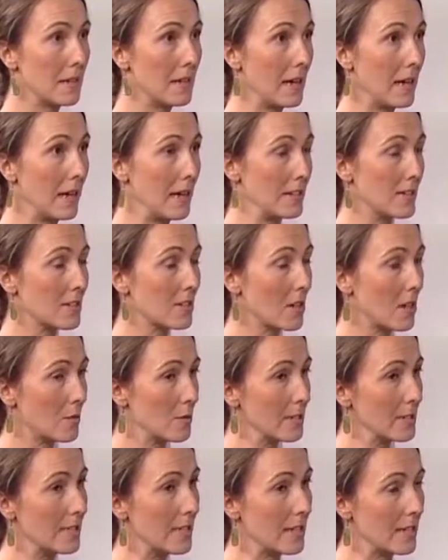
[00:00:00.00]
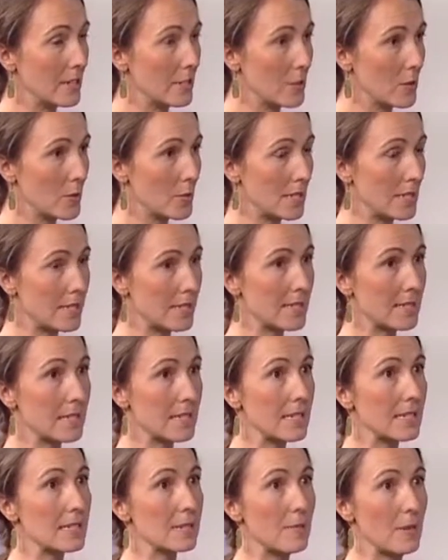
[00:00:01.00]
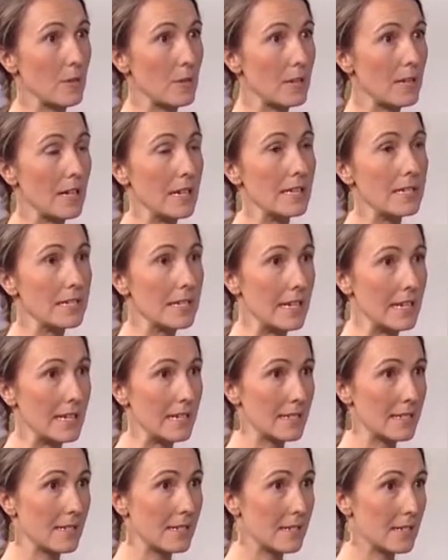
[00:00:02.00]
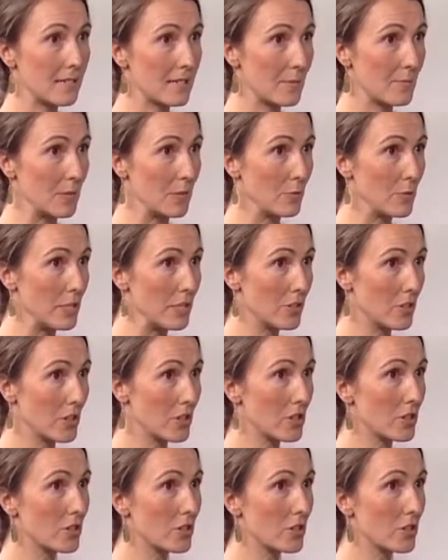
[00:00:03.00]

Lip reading: as Scott was saying, it's since about the 1980s that this has been researched.